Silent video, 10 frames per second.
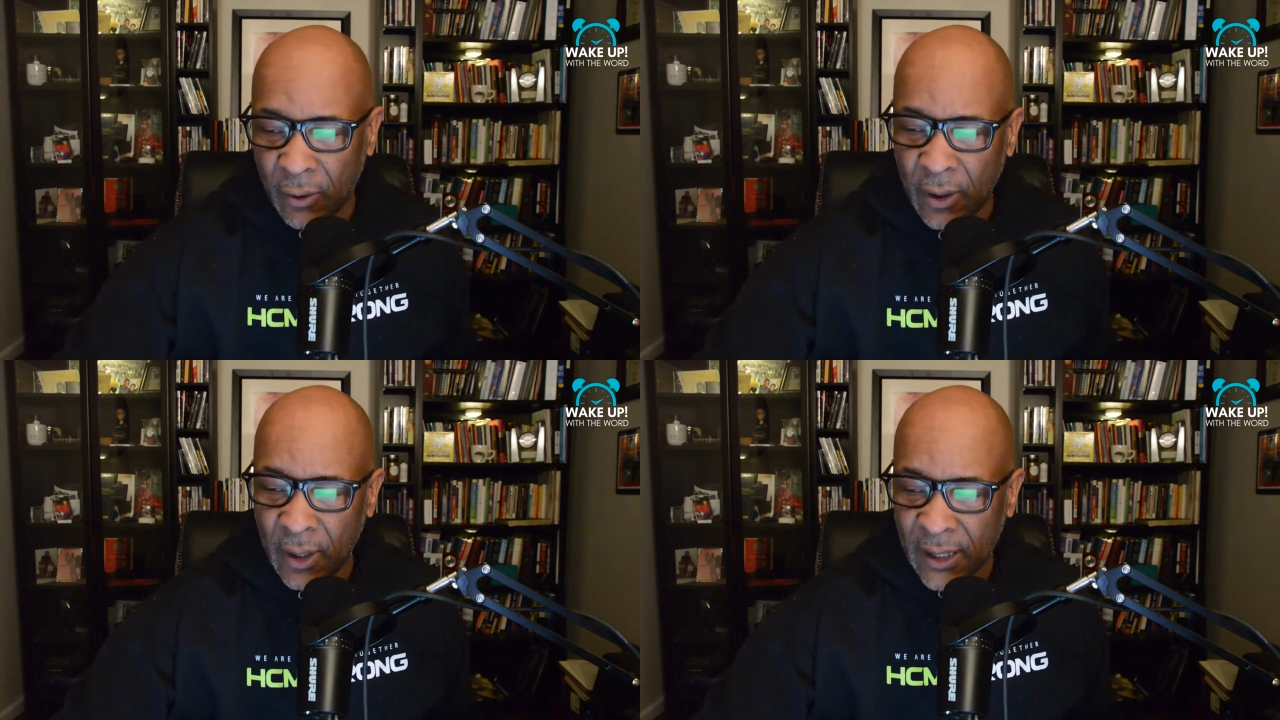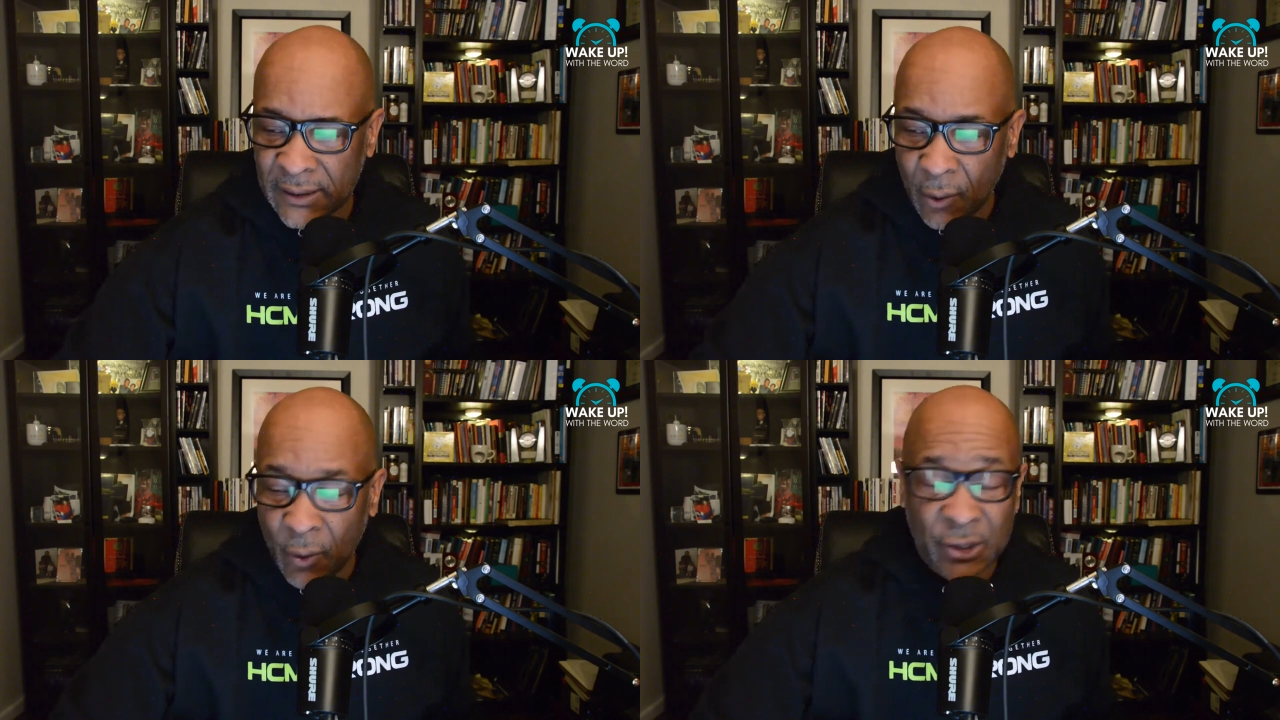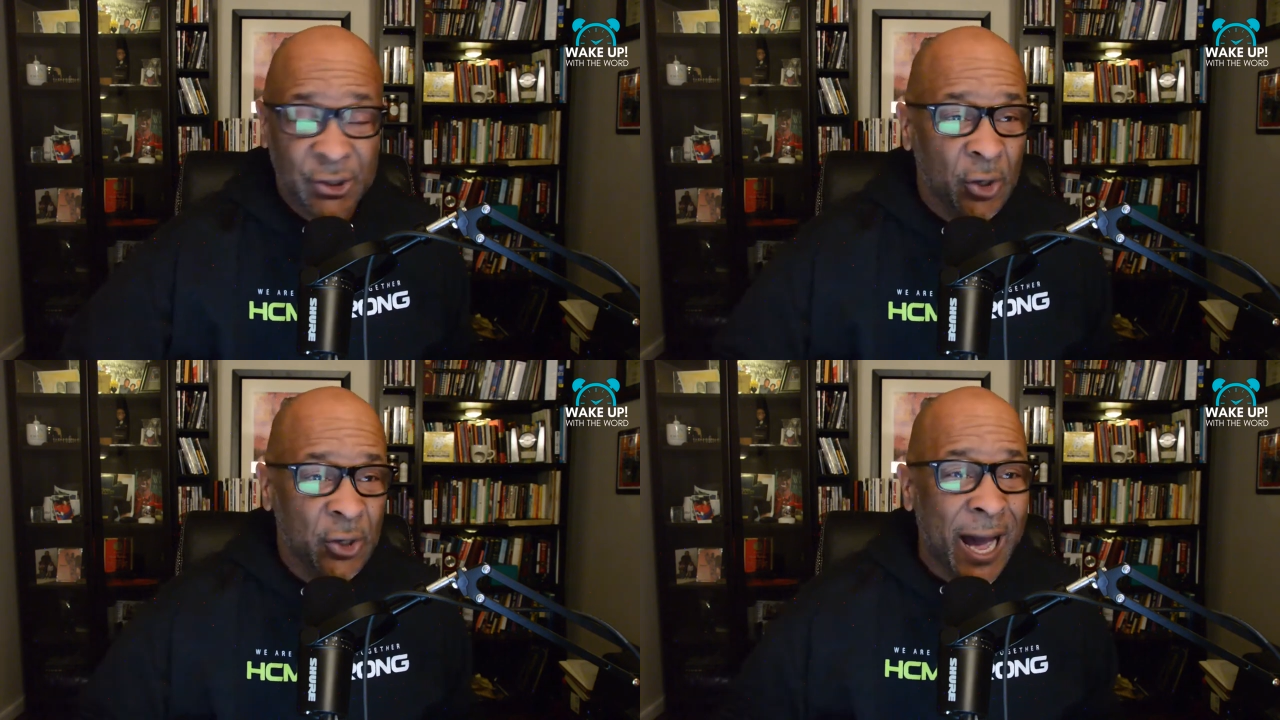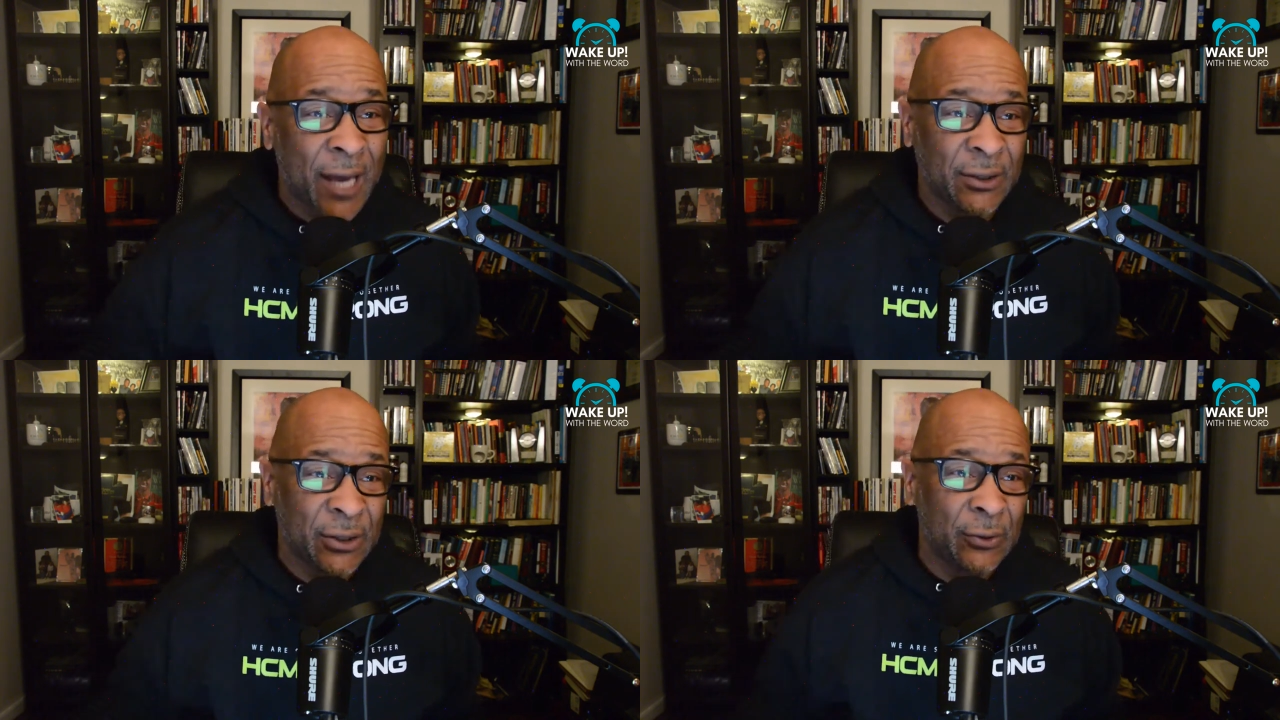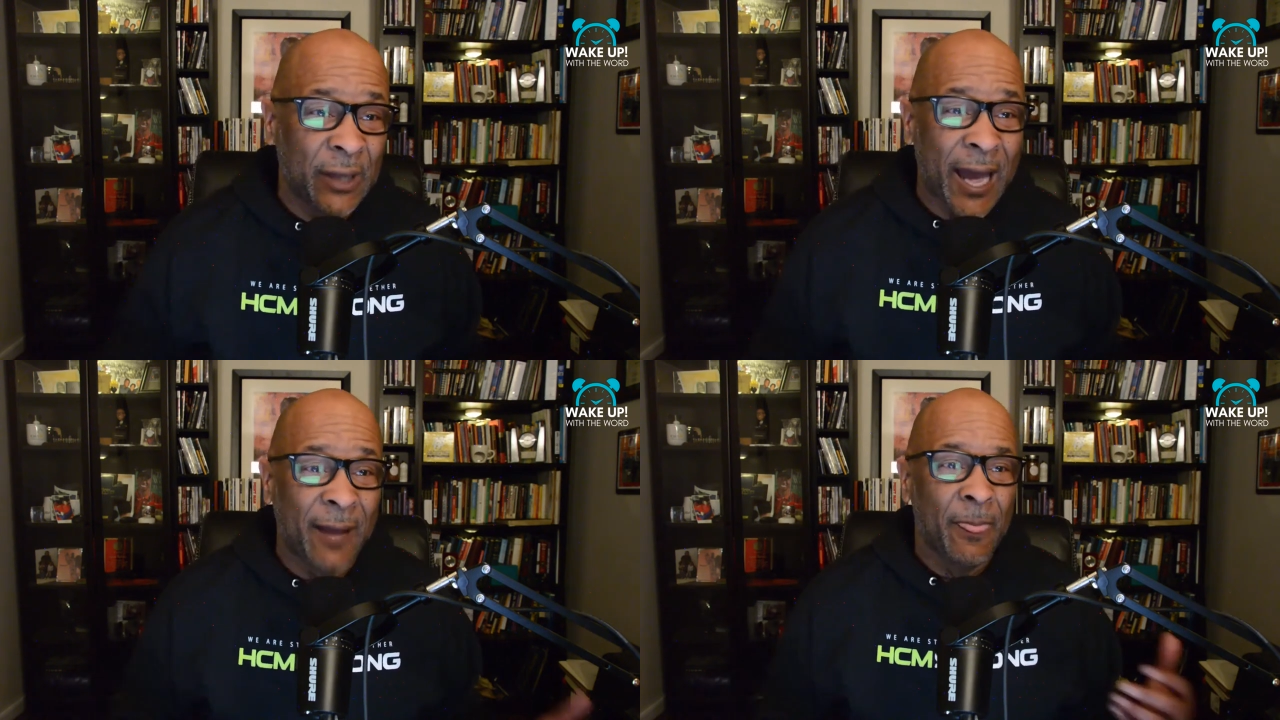And so I want to show you how to do
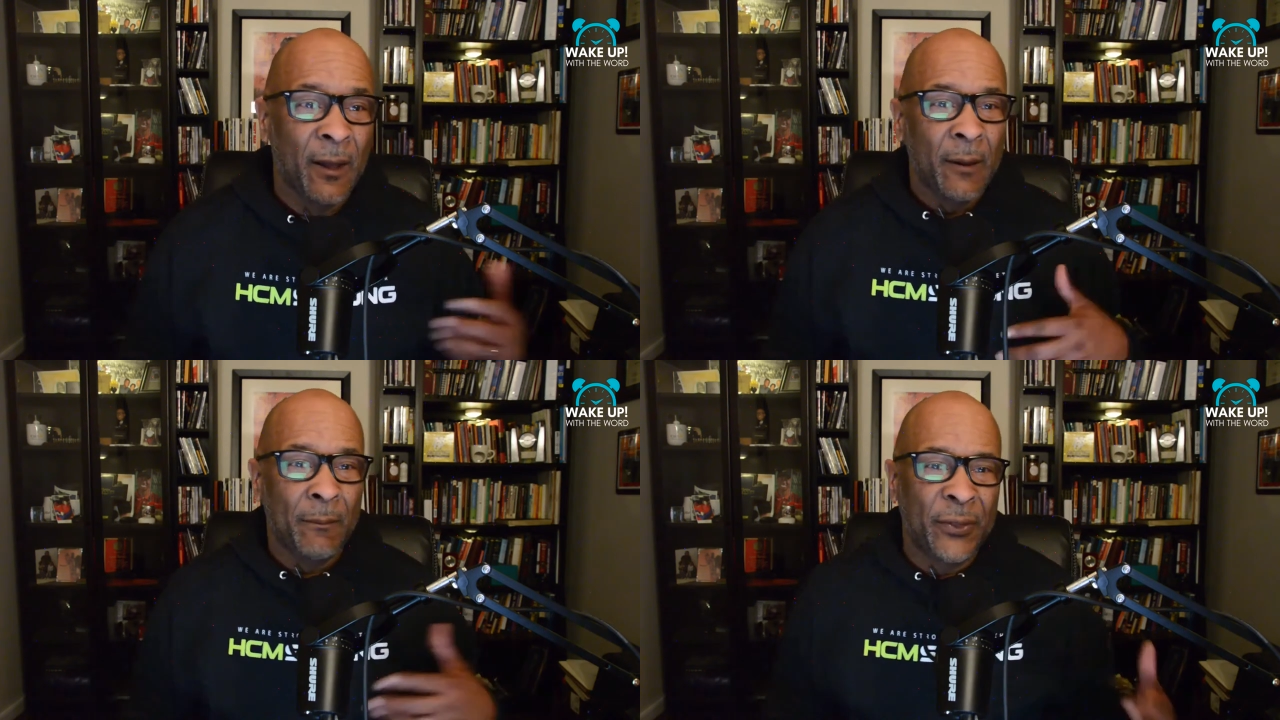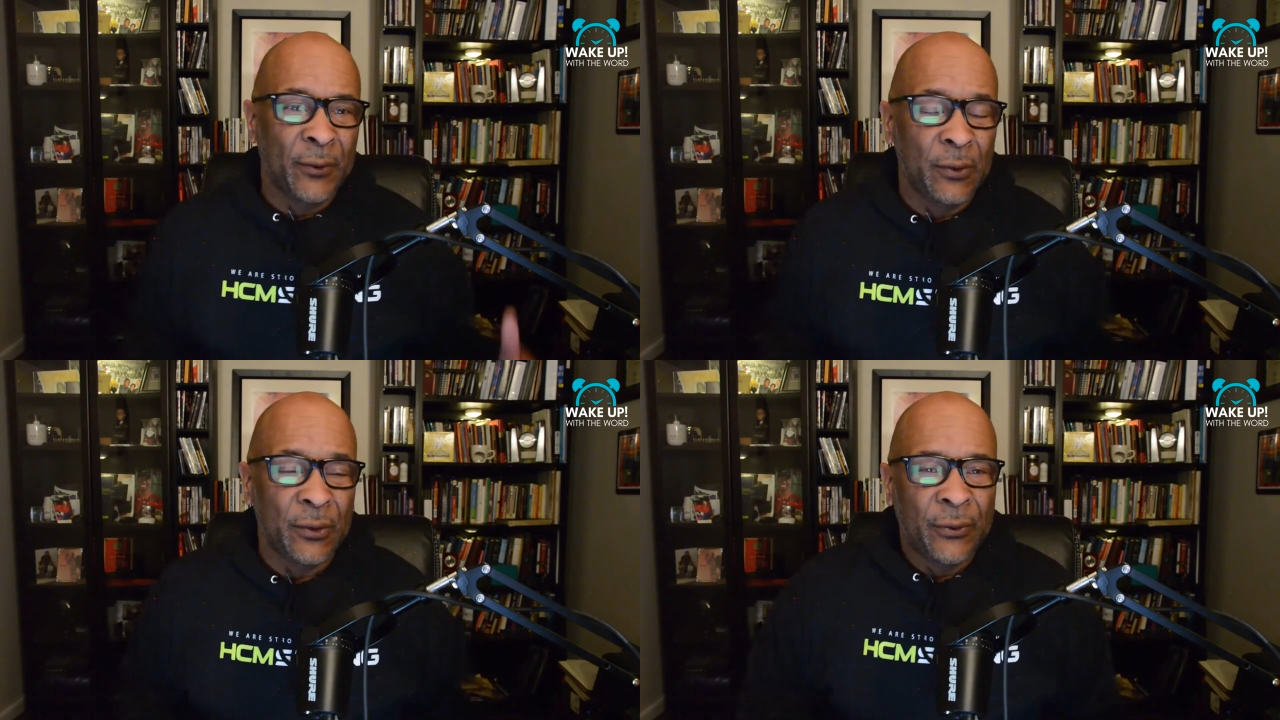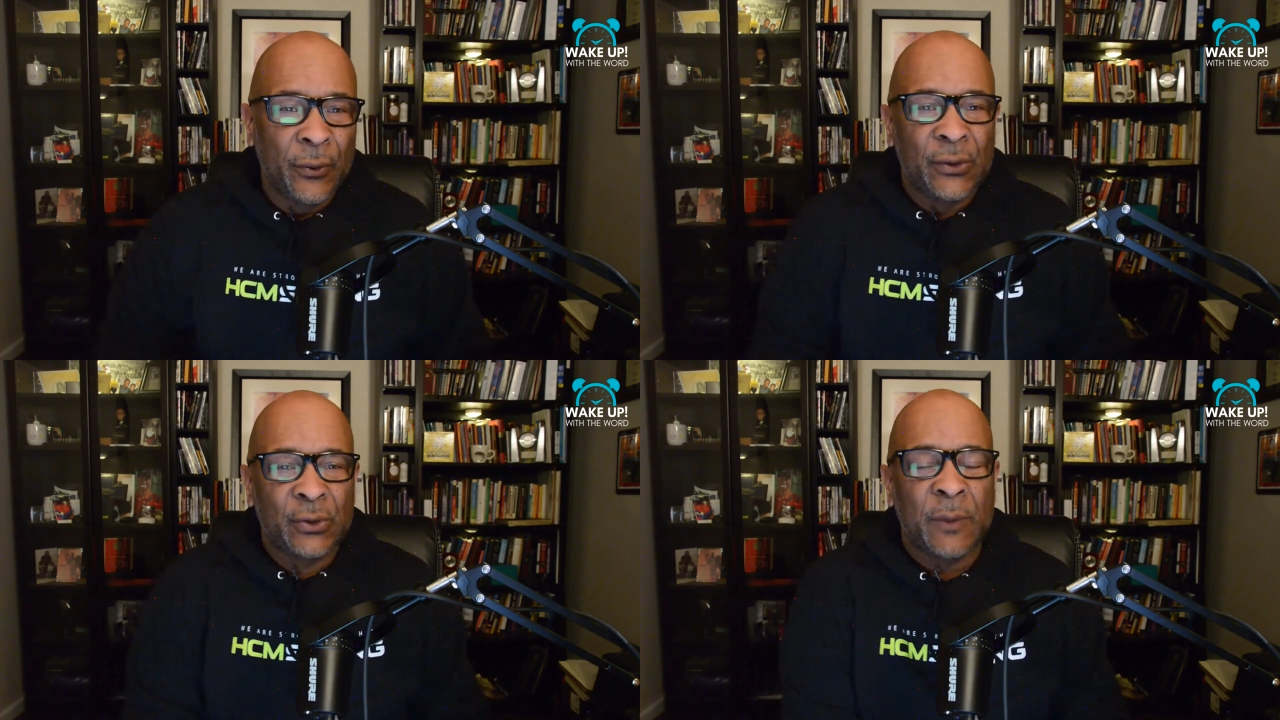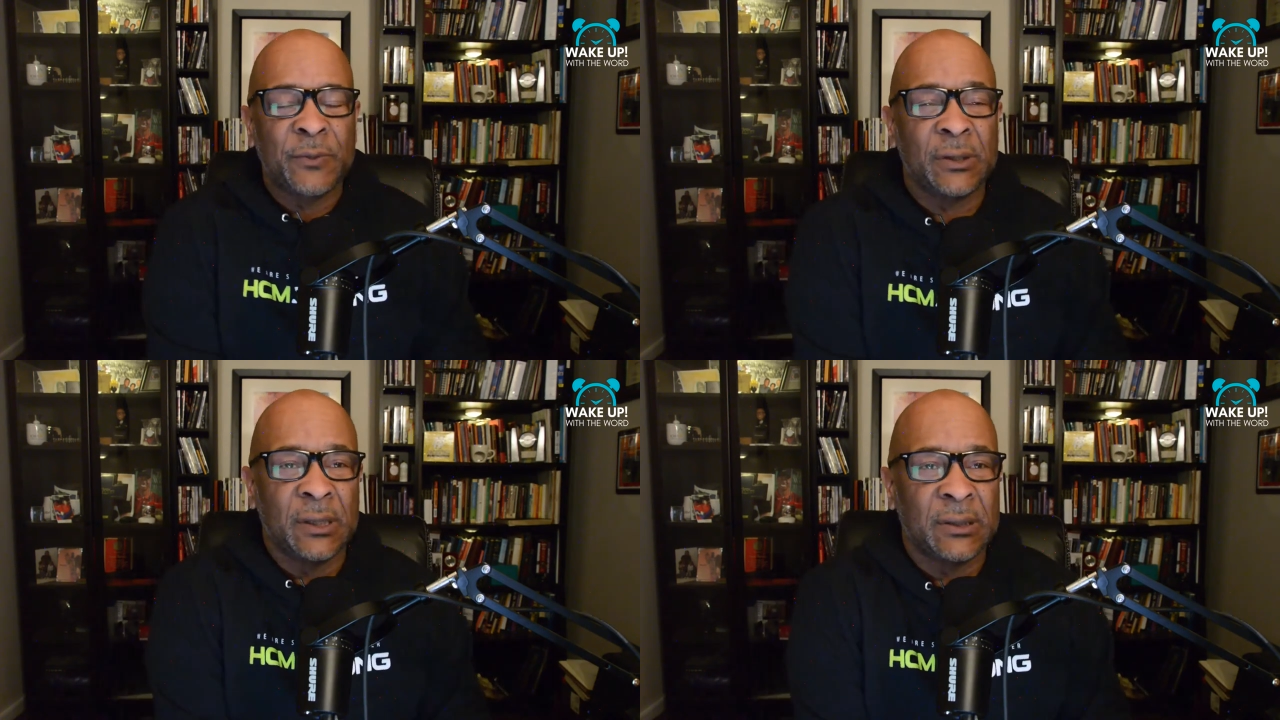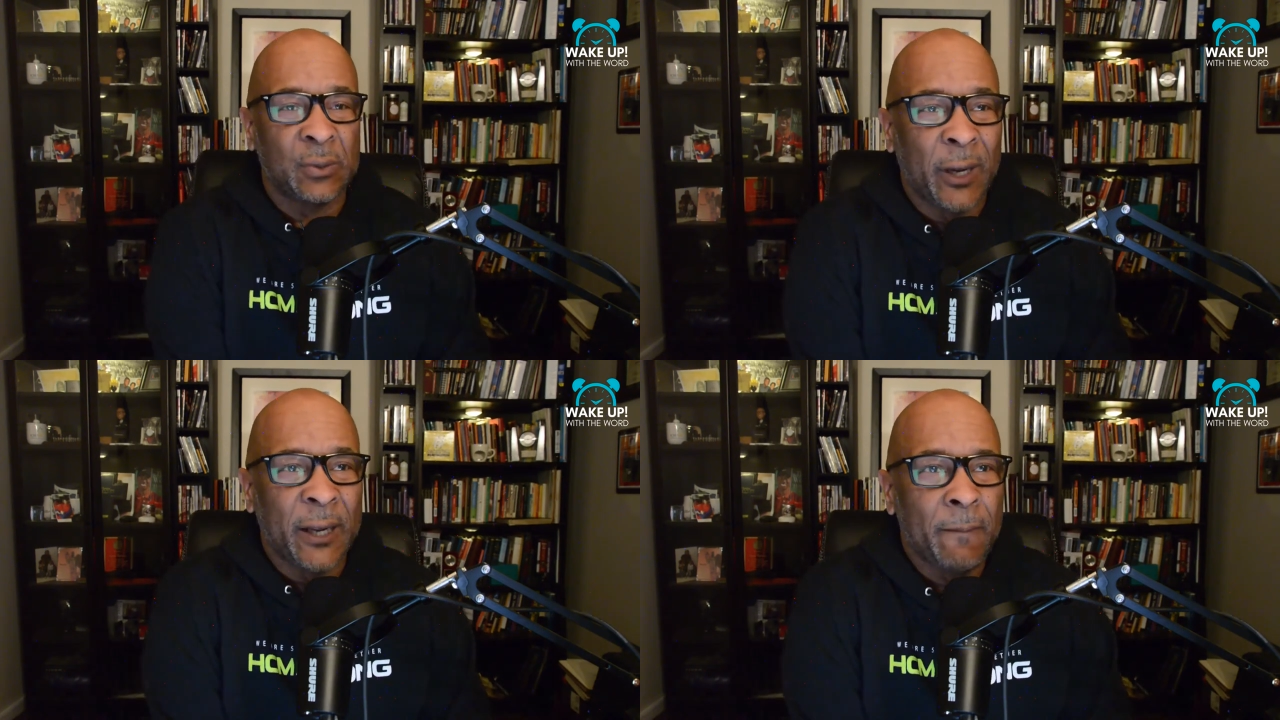that through the scriptures this
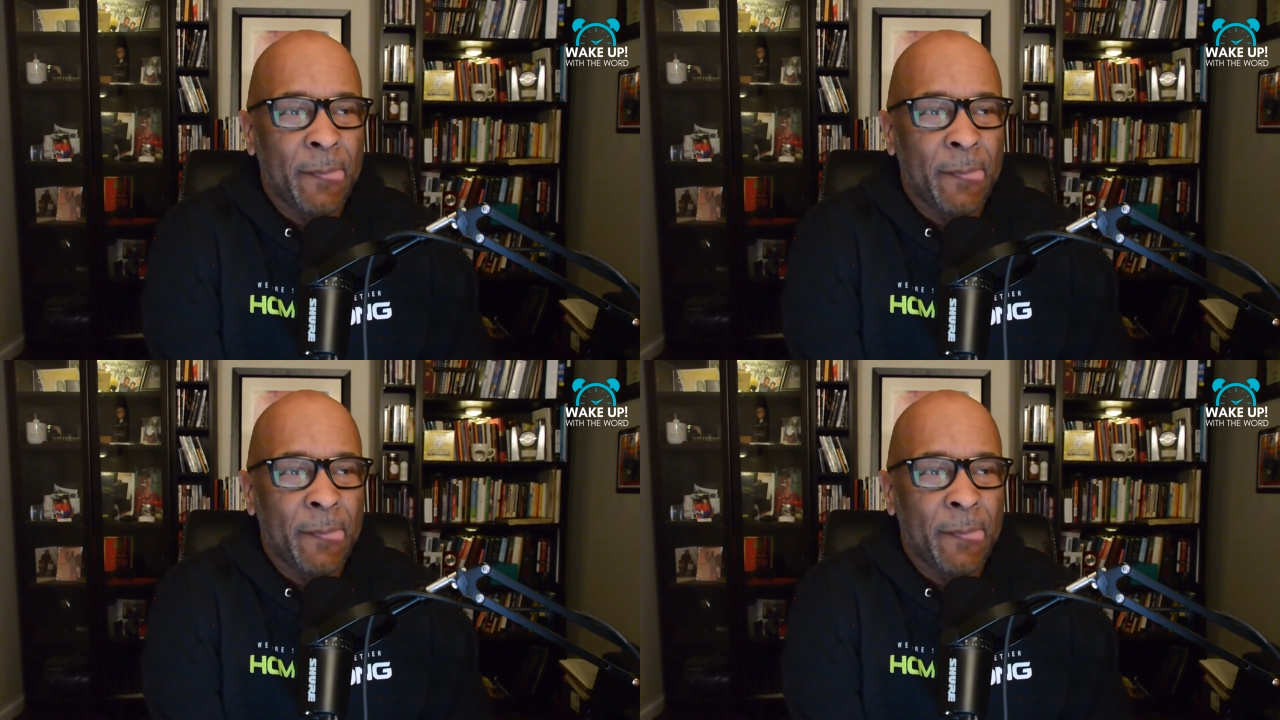week.